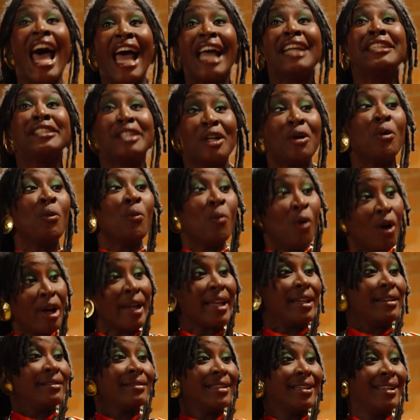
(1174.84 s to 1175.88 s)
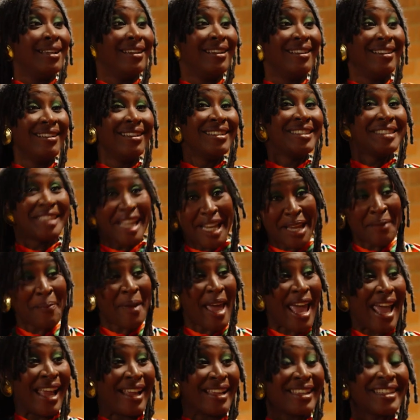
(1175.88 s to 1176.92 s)
I don't want it. Take it
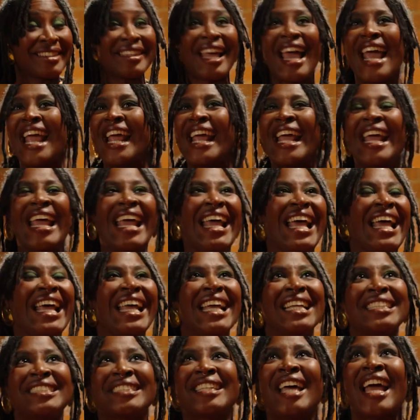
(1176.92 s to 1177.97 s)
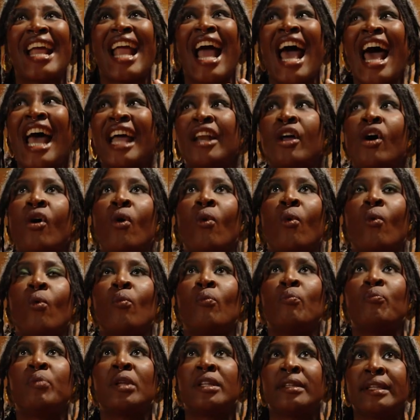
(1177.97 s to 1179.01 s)
back. It's like, I
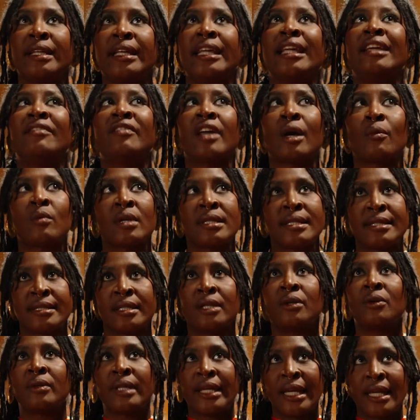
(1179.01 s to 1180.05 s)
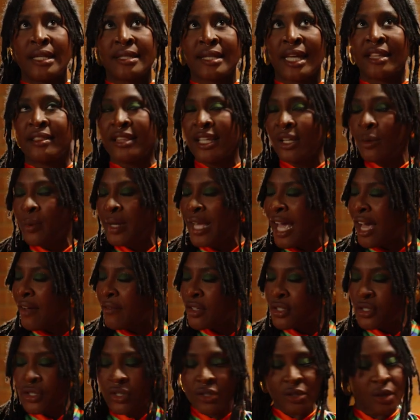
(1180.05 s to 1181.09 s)
don't believe that resilience. I think we have
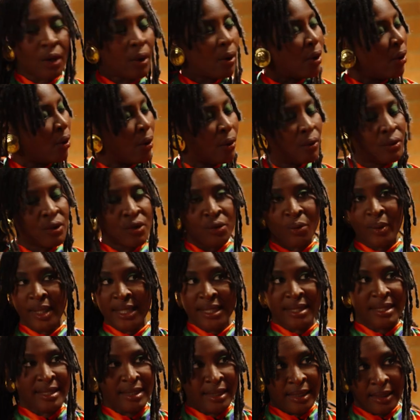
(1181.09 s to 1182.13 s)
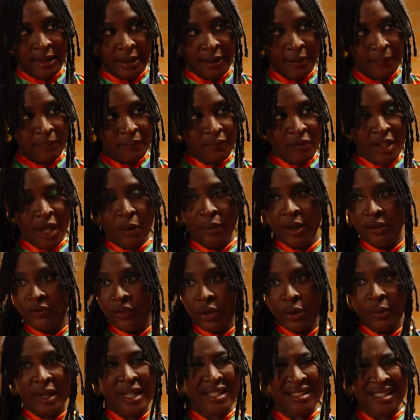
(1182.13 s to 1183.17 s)
it so twisted. And we
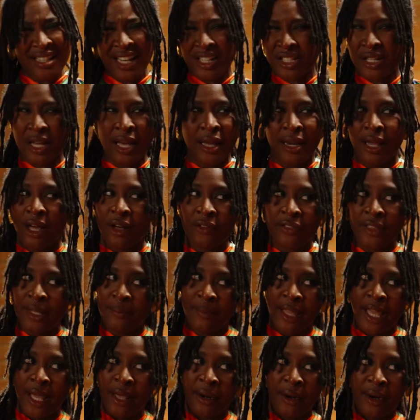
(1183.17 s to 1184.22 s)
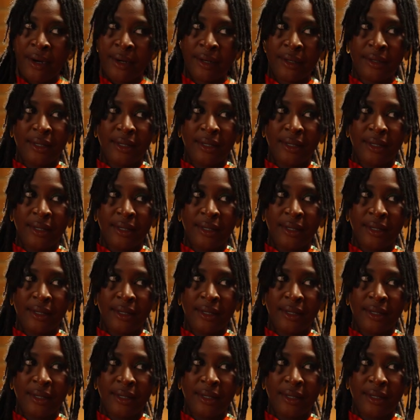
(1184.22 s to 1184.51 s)
view it as such an unhealthy manner.